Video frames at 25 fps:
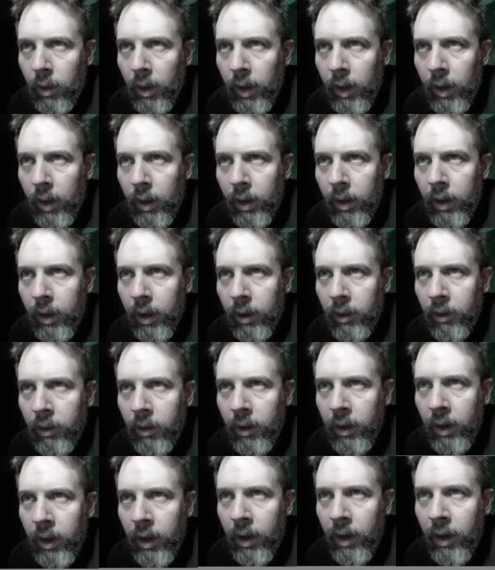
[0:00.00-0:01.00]
So I got a
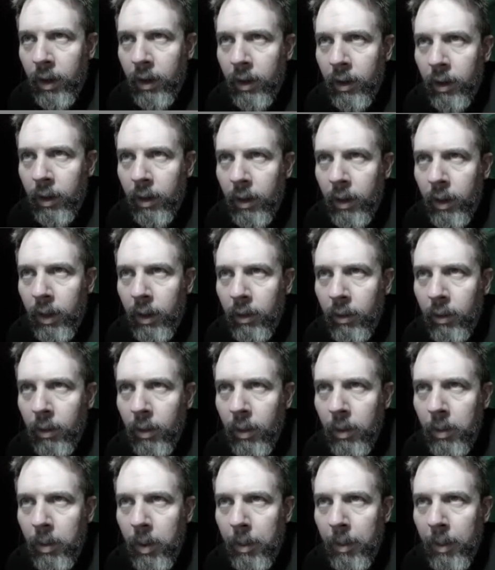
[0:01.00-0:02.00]
connection there,
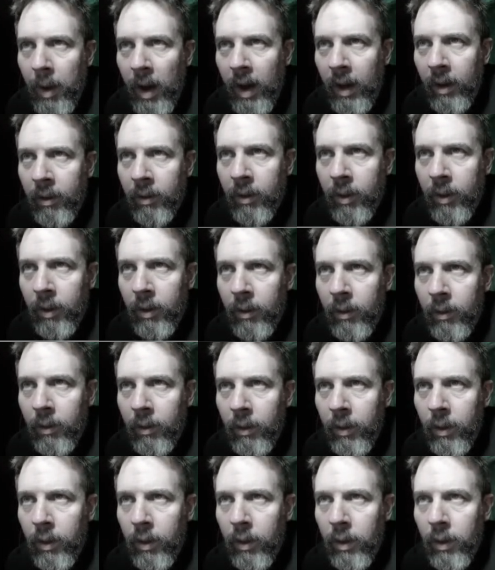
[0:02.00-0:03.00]
that's going to be a
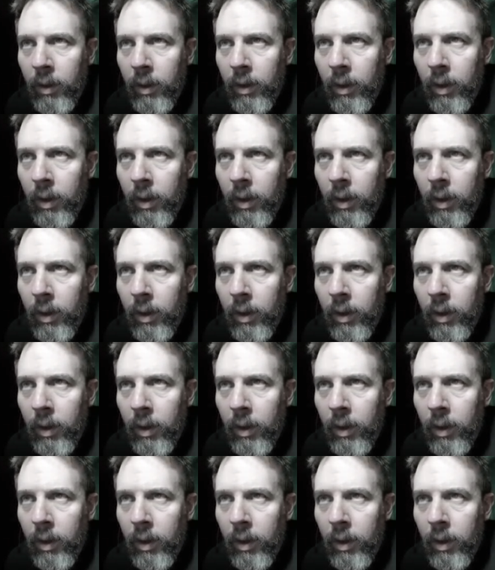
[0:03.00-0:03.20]
positive.